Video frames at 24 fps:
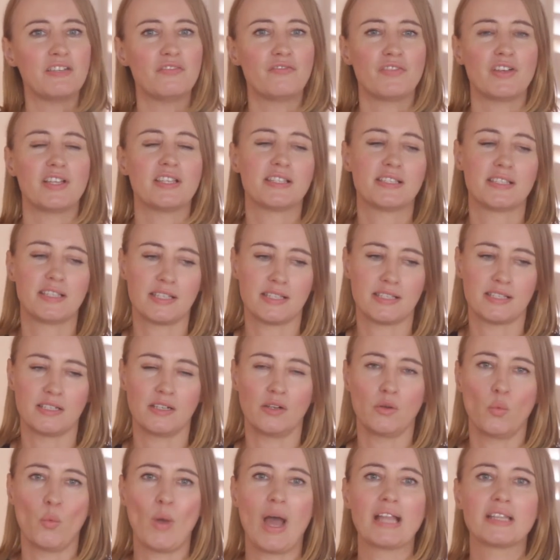fits the
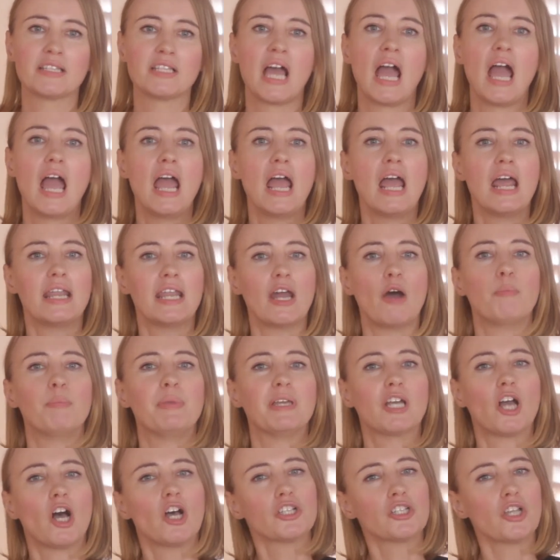silhouette. Now,
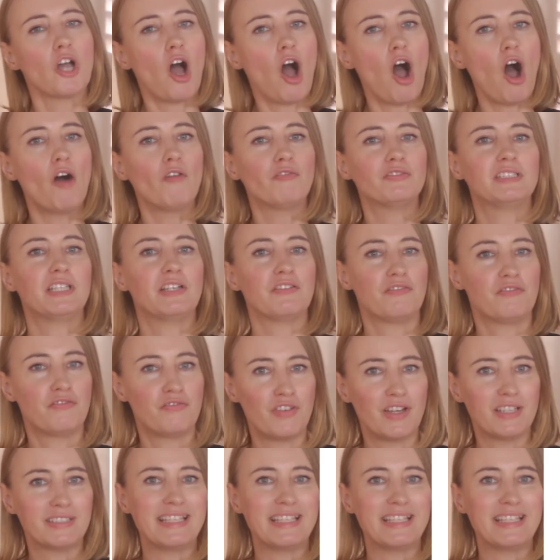because of the fit